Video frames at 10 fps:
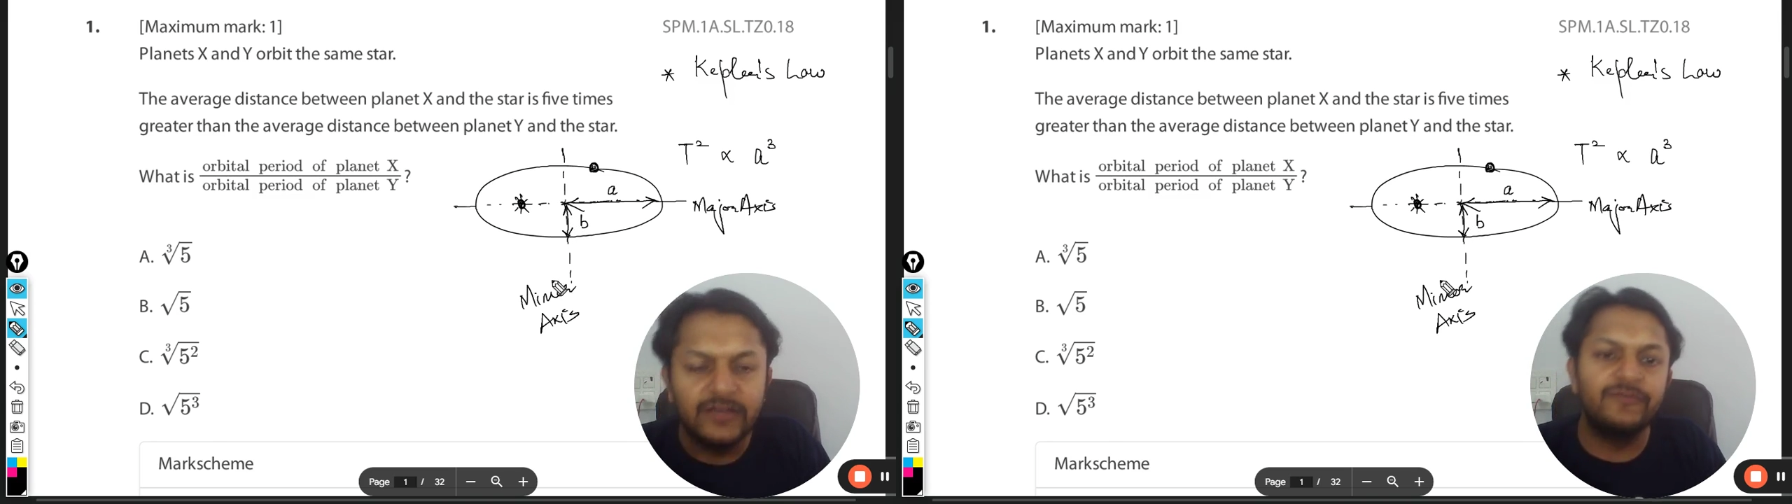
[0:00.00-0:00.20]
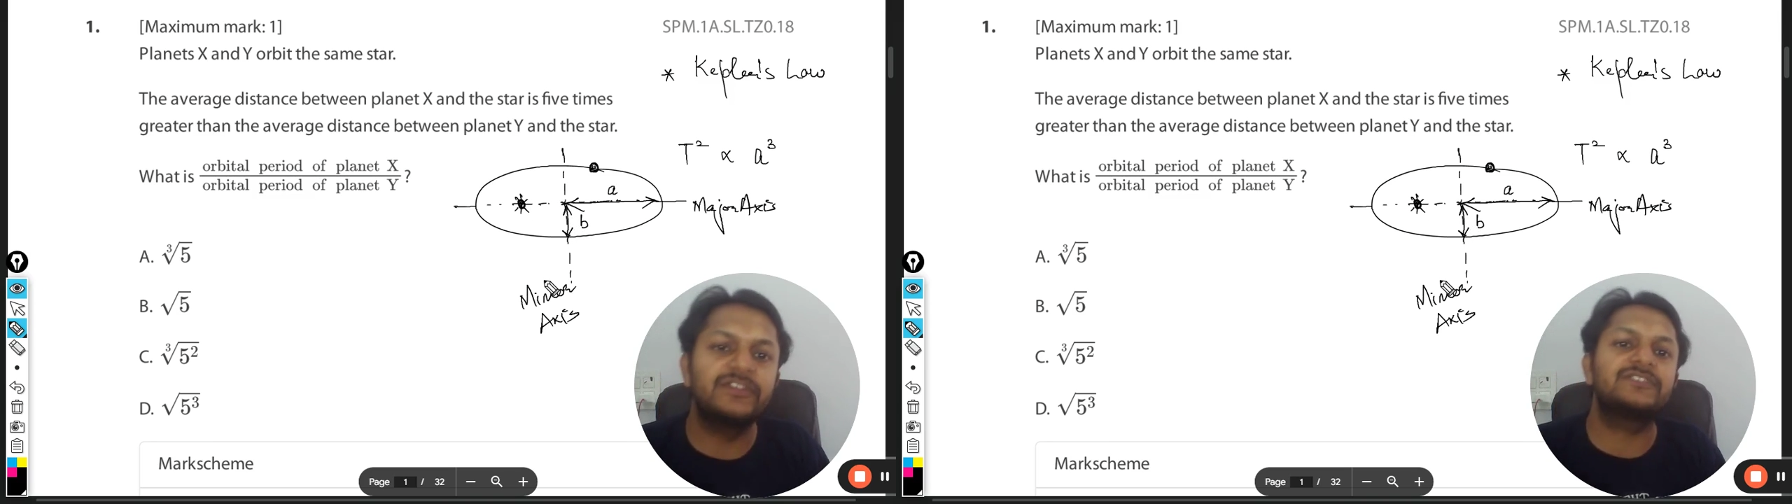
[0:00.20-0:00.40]

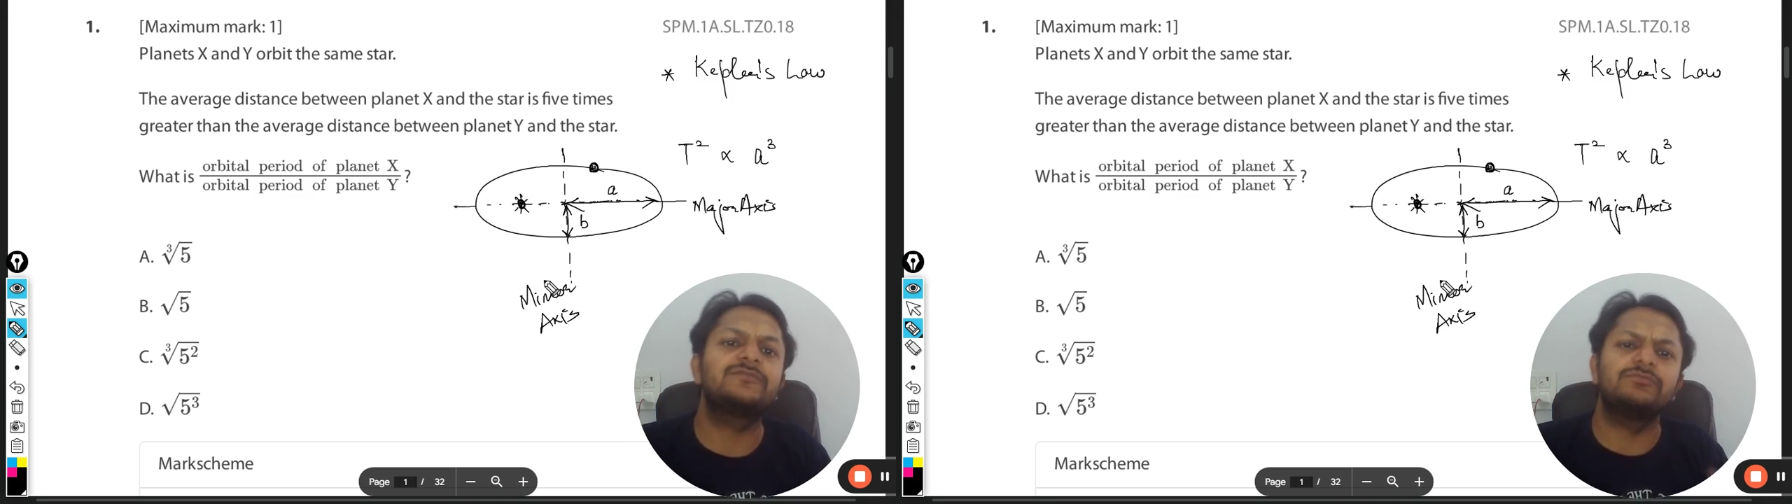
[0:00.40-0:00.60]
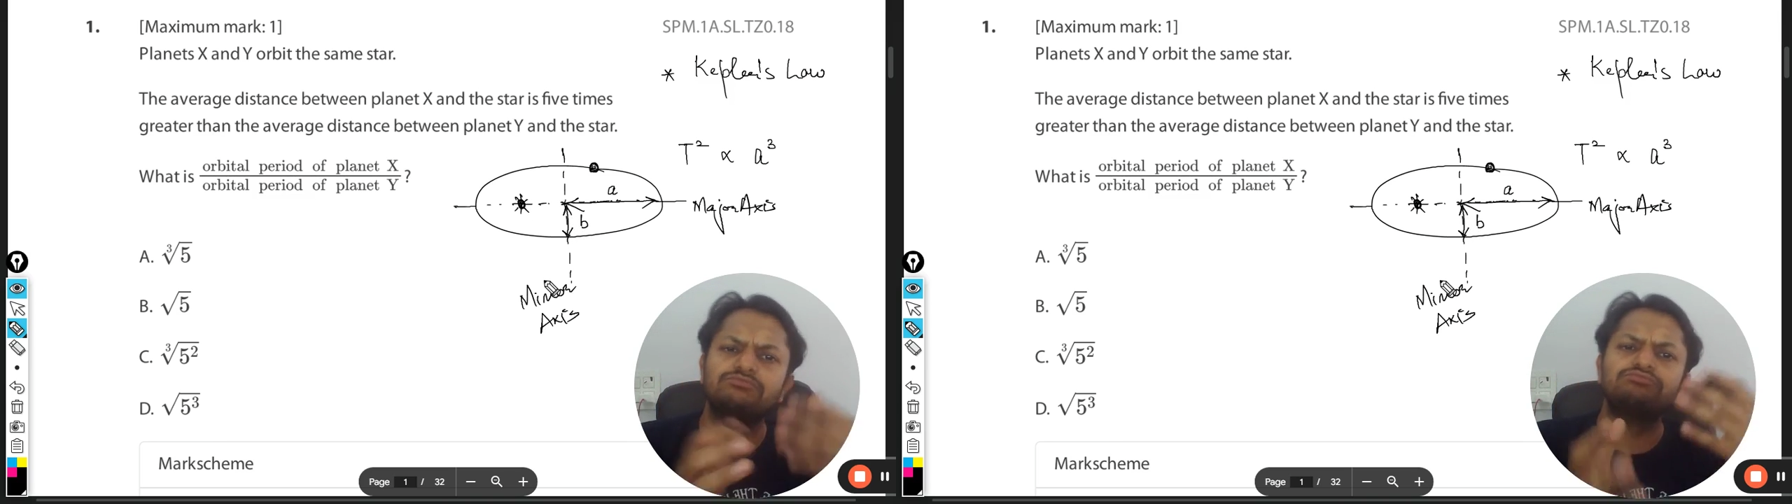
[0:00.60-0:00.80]

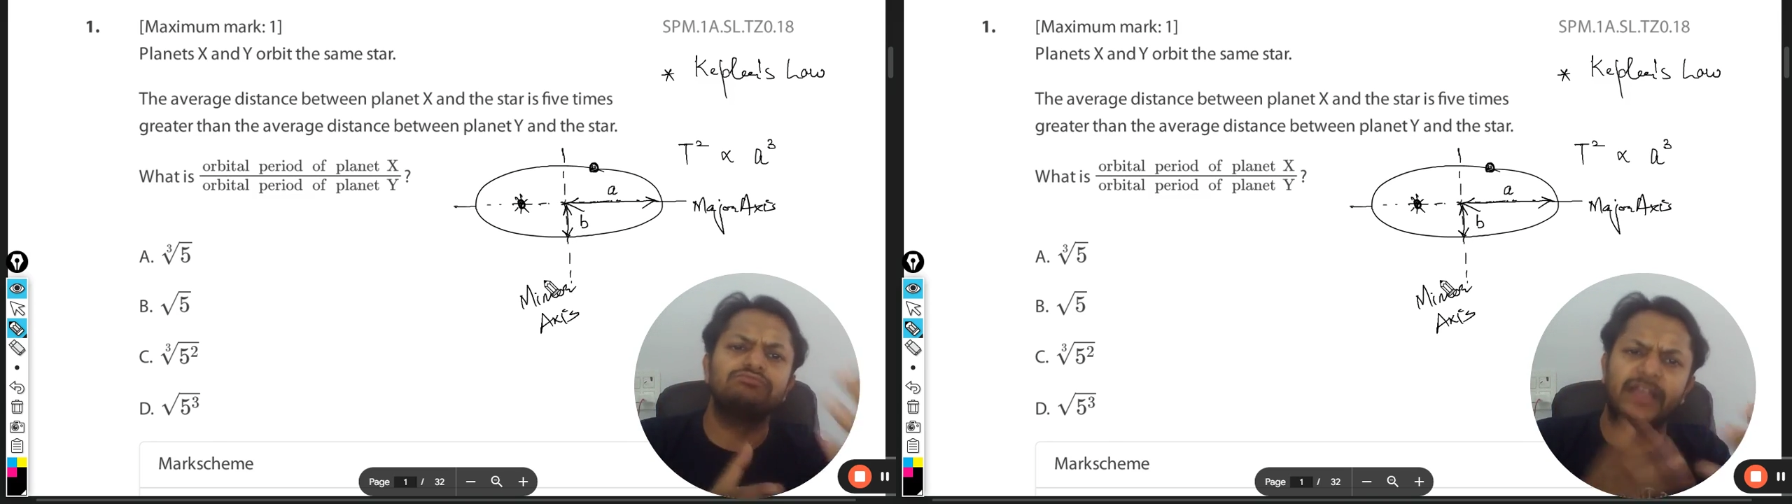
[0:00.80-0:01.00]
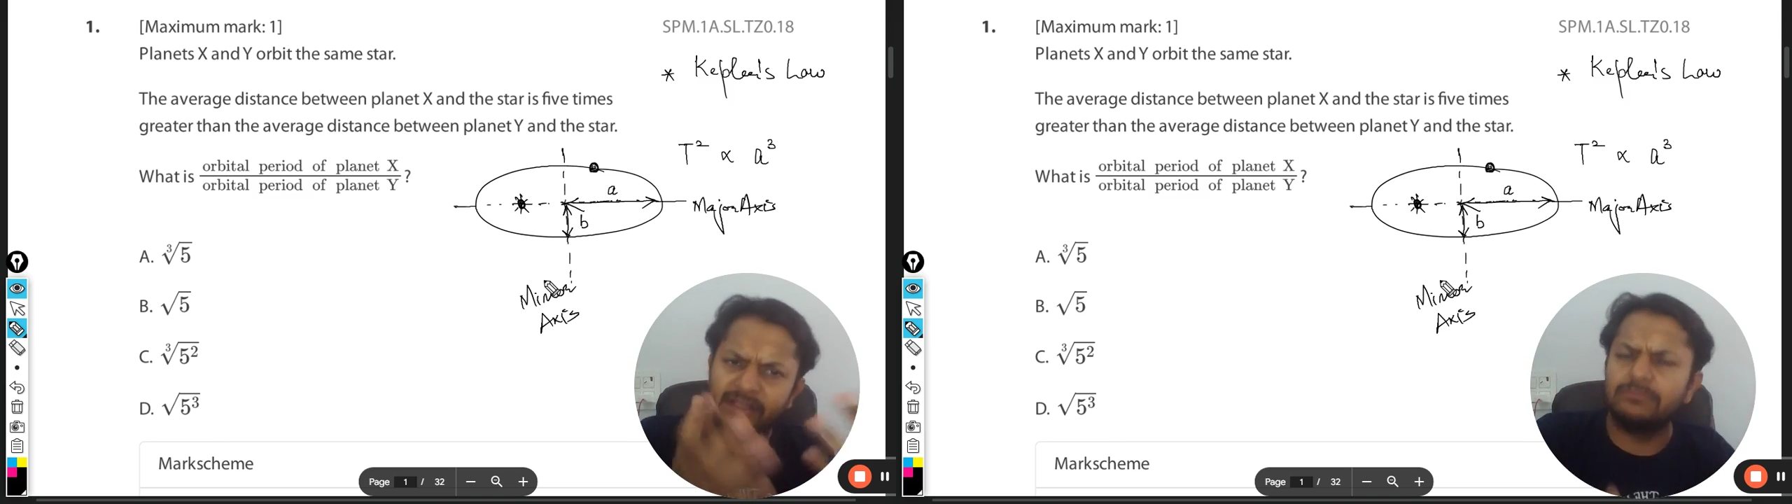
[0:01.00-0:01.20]
which
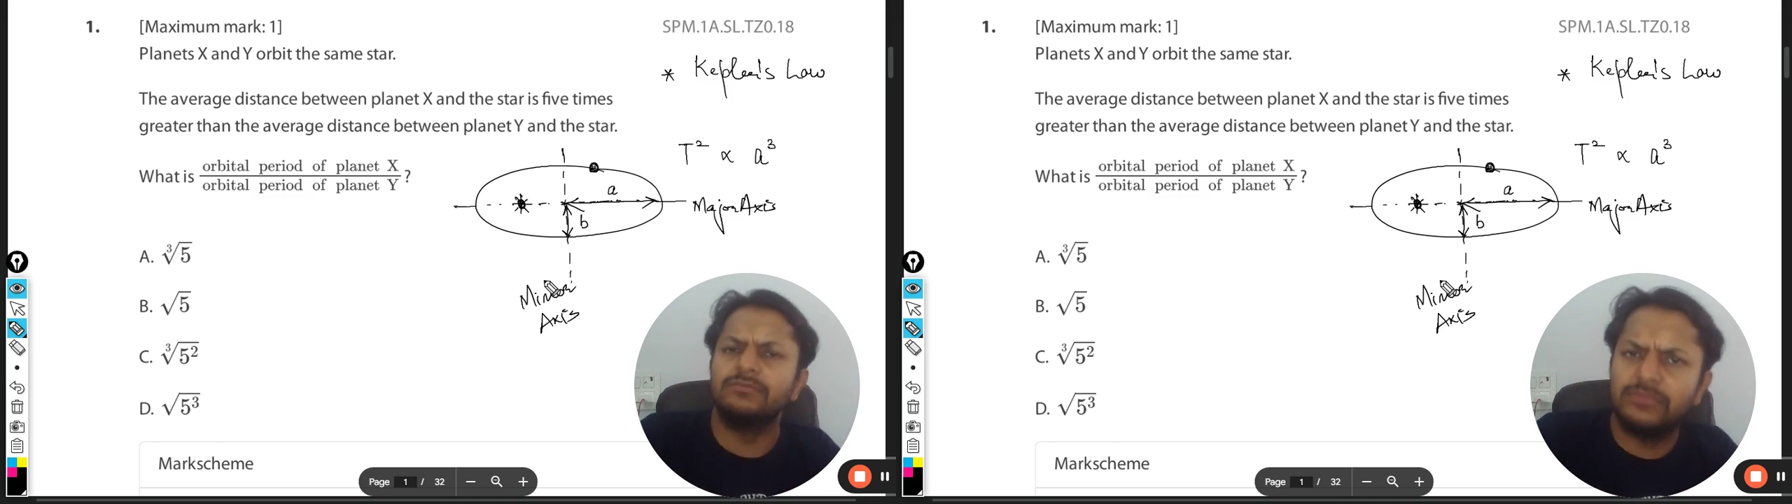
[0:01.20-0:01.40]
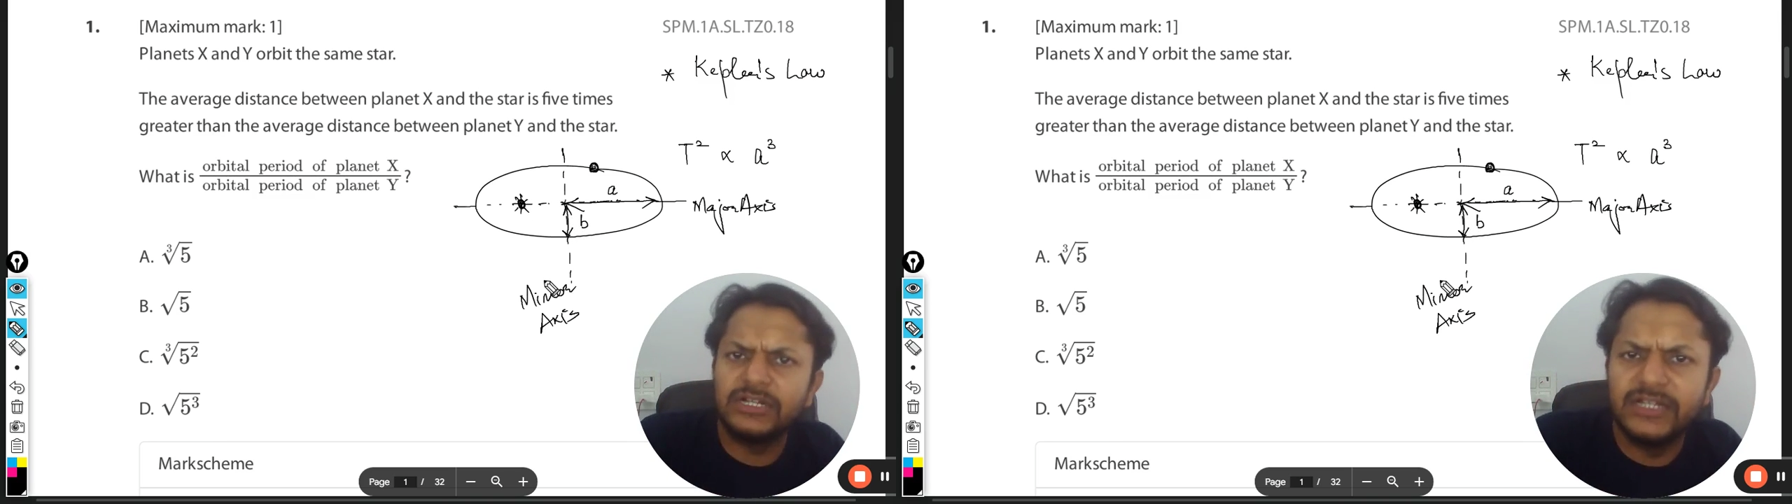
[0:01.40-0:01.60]
like the